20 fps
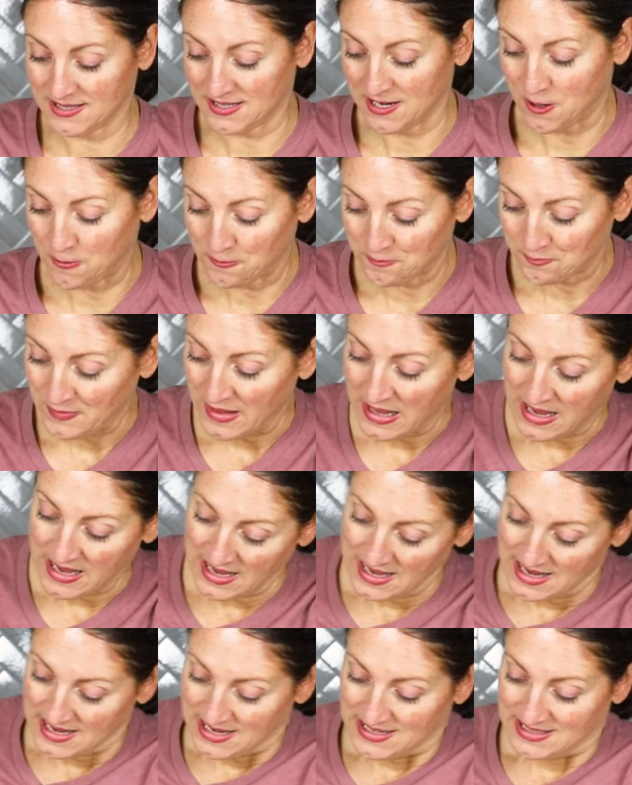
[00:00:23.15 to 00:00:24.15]
So
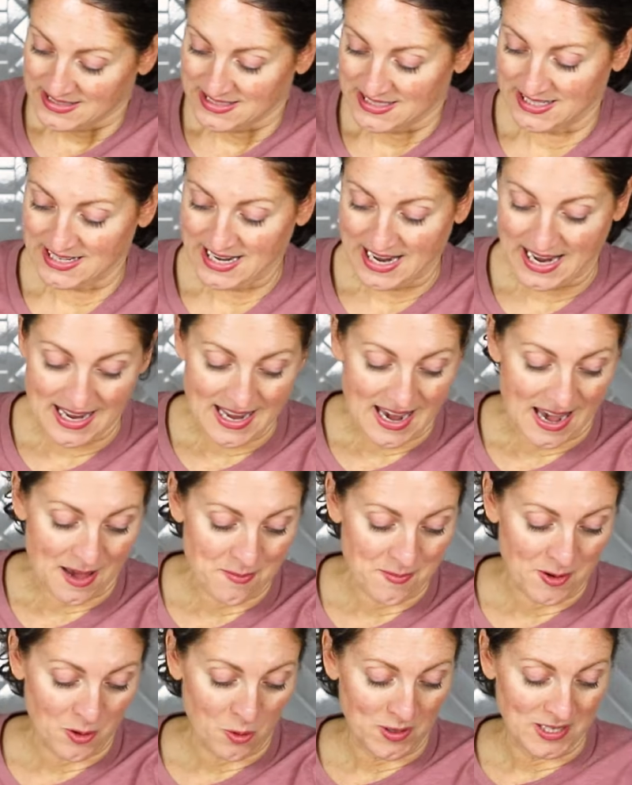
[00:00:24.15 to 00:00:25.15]
today
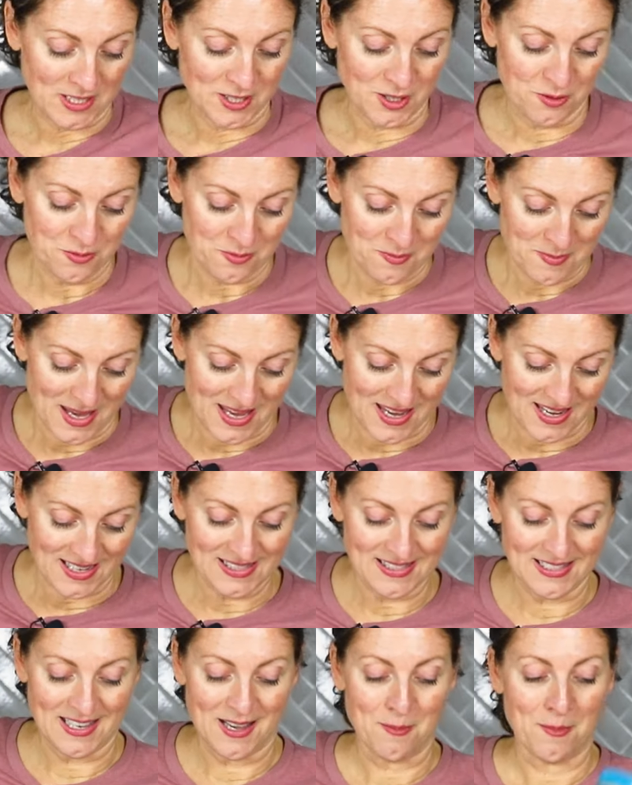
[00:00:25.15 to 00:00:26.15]
I'm going to
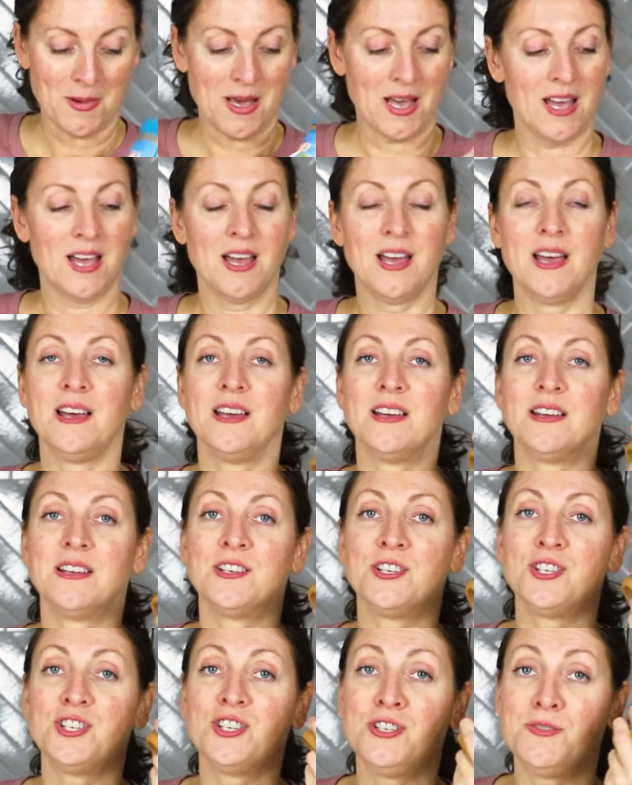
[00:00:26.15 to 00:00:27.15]
make some
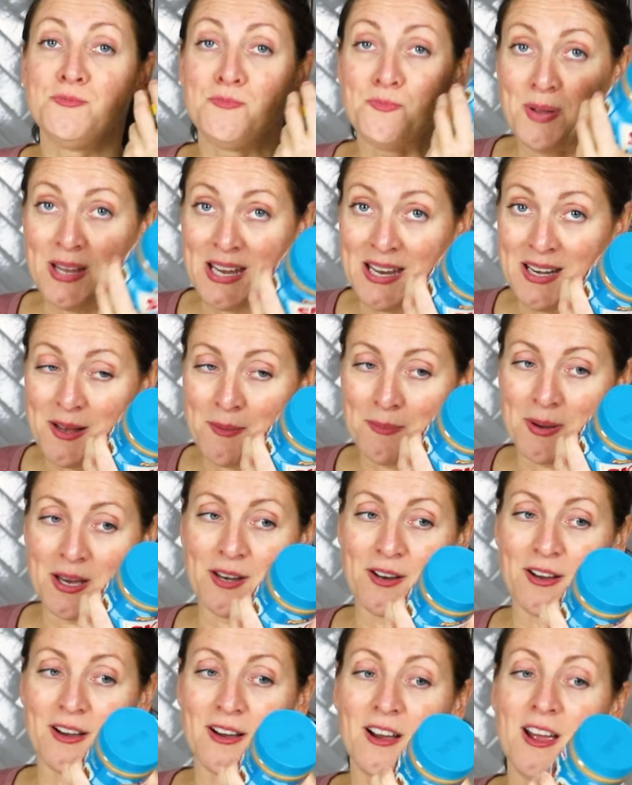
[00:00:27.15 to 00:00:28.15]
peanut
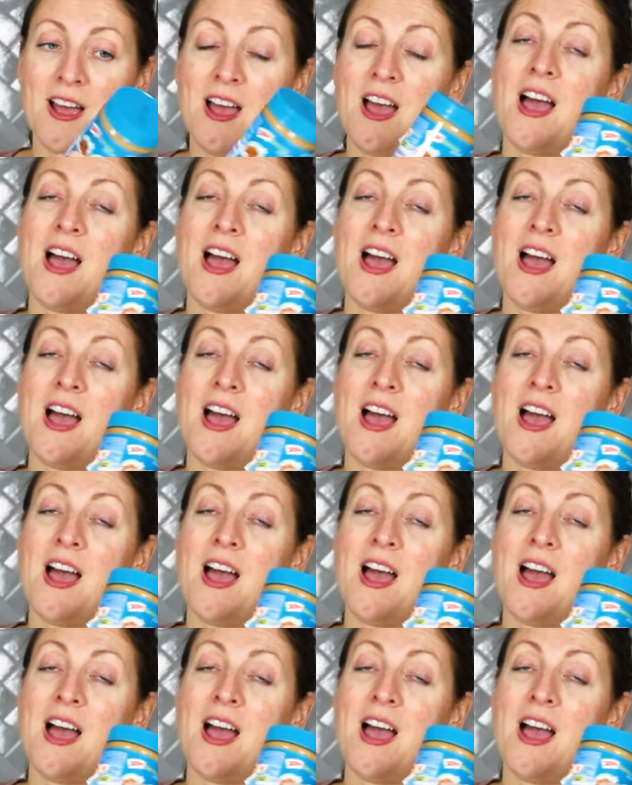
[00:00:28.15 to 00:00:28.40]
butter